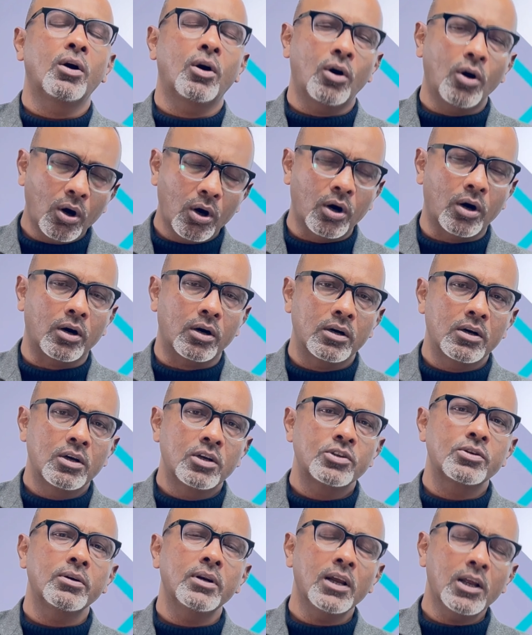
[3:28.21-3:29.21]
or
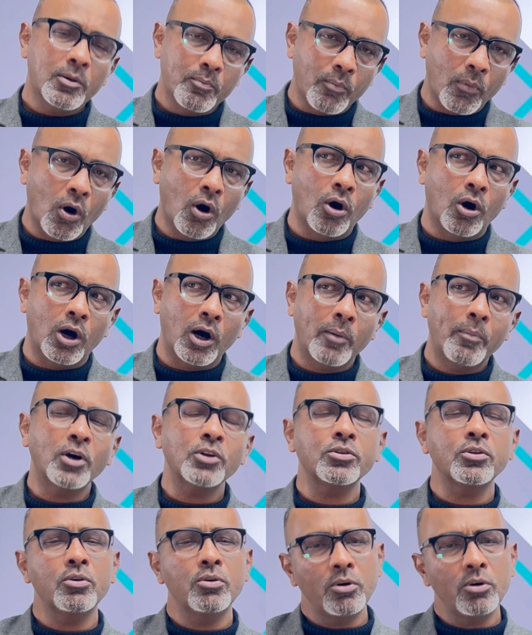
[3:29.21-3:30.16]
to learn more about the